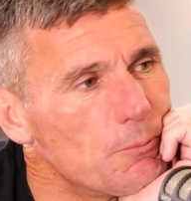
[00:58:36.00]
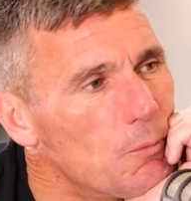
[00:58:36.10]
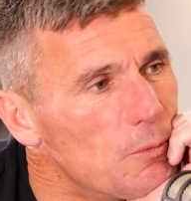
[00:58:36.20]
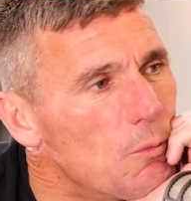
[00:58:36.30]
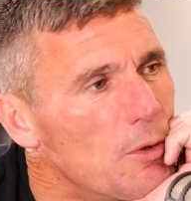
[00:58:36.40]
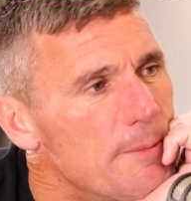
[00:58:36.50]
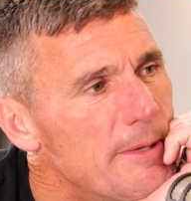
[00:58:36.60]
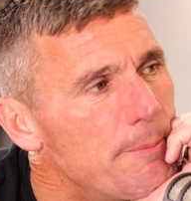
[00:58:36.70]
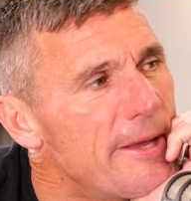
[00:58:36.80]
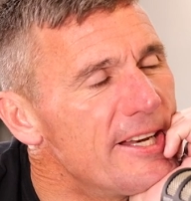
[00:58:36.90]
do
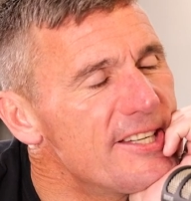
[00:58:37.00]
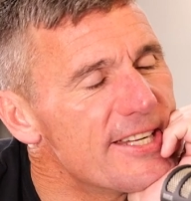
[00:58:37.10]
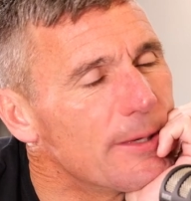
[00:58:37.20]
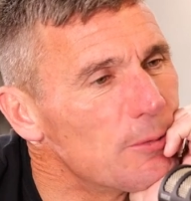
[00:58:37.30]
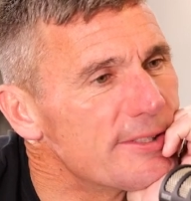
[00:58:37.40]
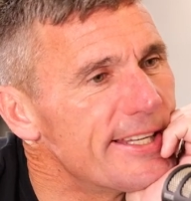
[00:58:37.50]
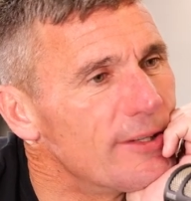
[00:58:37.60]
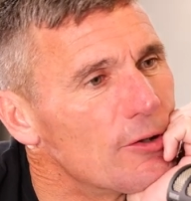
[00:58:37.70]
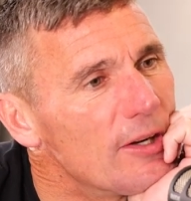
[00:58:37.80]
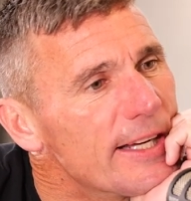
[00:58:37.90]
you mean a panic attack? What does
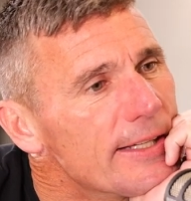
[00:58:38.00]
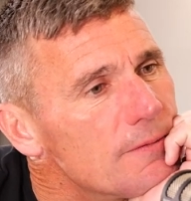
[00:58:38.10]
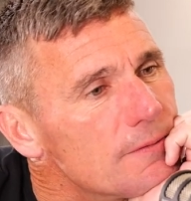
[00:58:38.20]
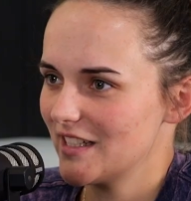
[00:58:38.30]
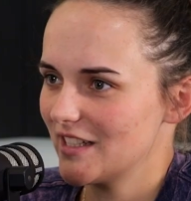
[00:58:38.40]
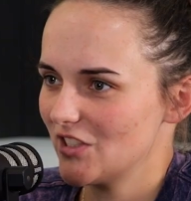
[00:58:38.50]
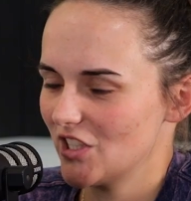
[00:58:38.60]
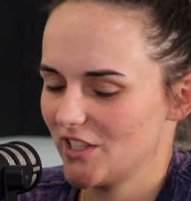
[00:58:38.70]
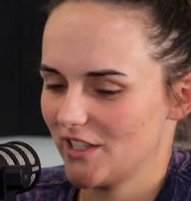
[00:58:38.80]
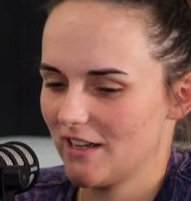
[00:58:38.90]
that look like?
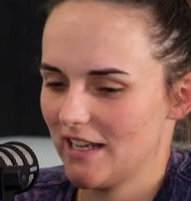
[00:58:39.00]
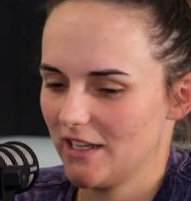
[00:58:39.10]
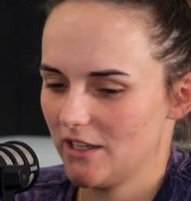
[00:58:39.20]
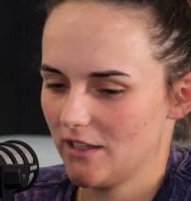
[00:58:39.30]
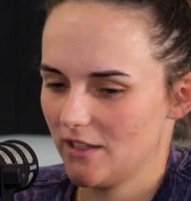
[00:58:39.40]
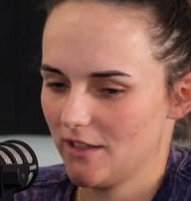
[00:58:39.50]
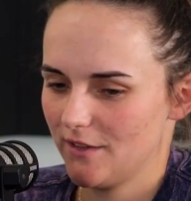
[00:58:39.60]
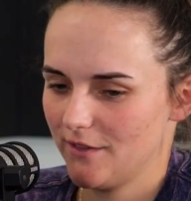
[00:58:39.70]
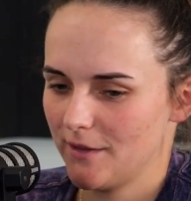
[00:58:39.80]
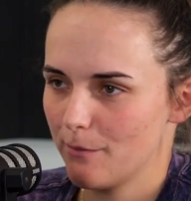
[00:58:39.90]
Just like
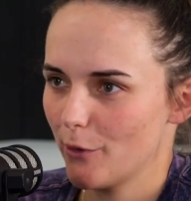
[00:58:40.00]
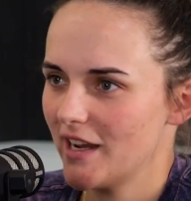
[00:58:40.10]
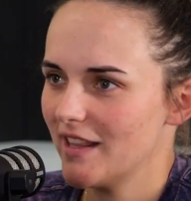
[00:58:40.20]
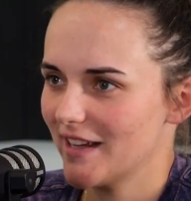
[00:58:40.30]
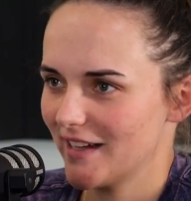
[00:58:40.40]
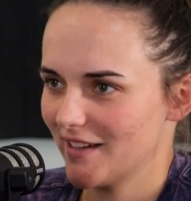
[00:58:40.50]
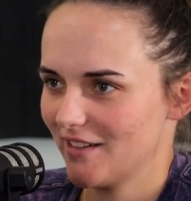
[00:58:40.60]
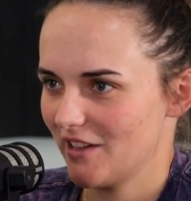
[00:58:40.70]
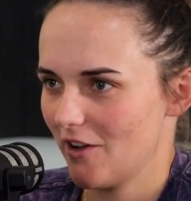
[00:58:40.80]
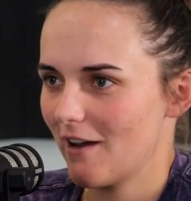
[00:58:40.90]
the breathing,
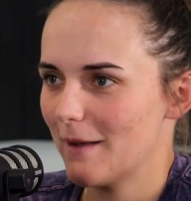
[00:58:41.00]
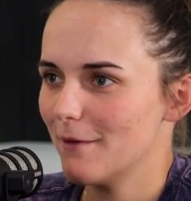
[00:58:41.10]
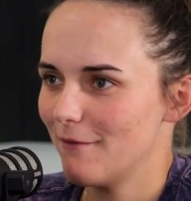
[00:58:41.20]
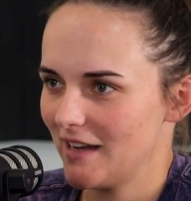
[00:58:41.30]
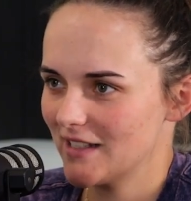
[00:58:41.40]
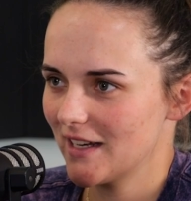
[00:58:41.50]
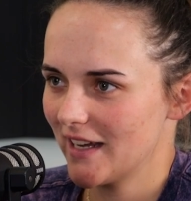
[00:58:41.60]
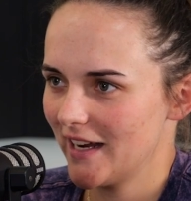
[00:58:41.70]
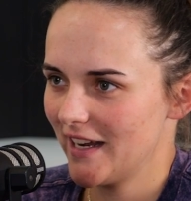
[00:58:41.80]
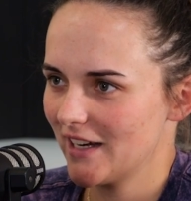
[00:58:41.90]
the
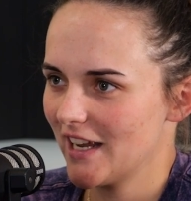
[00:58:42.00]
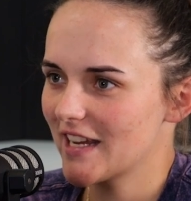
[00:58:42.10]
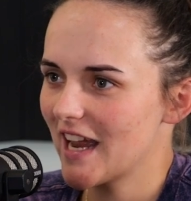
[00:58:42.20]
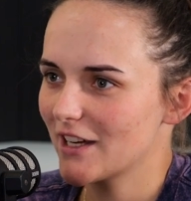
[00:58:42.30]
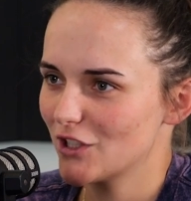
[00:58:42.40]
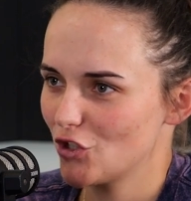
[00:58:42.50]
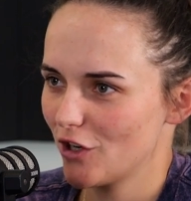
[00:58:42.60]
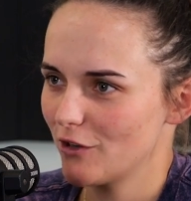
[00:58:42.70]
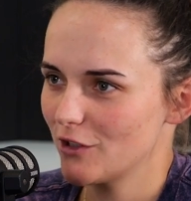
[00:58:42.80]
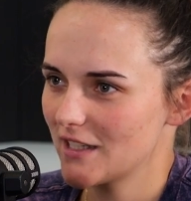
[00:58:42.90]
hyperventilating, like you can't
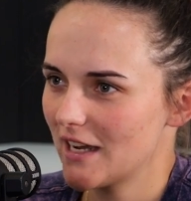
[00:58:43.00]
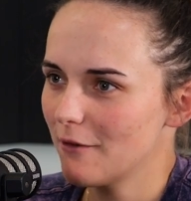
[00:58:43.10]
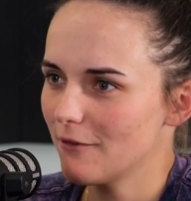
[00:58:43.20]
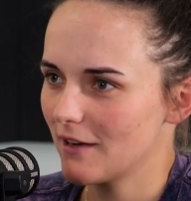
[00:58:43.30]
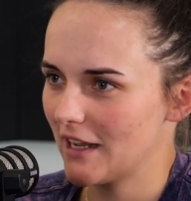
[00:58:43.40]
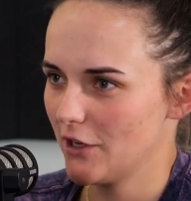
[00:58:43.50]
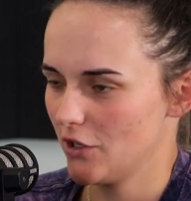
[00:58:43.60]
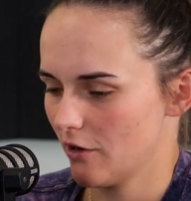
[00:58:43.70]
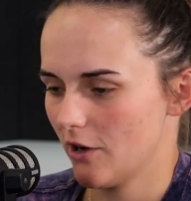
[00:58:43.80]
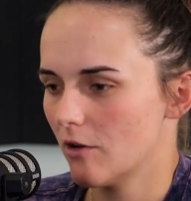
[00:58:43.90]
control yourself, like
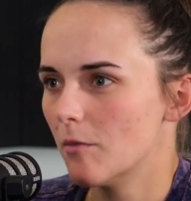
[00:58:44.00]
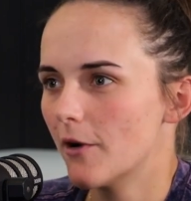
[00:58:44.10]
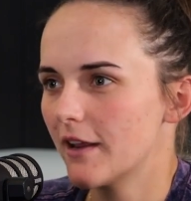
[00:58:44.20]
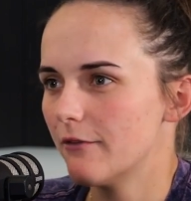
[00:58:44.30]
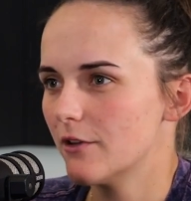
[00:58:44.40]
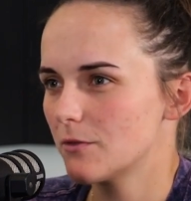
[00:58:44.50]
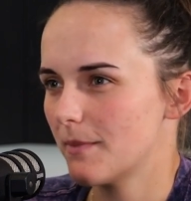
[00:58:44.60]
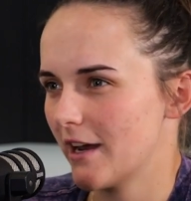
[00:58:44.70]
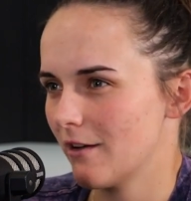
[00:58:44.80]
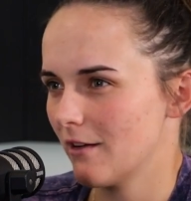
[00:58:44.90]
your whole body feels
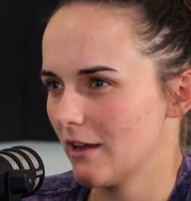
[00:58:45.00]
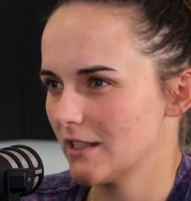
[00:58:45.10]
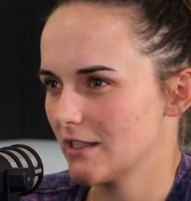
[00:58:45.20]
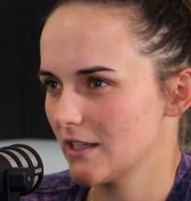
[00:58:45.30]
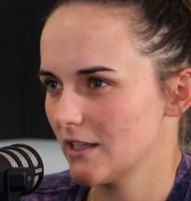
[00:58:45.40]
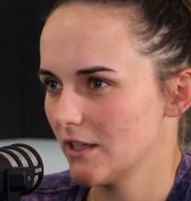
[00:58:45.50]
paralysed,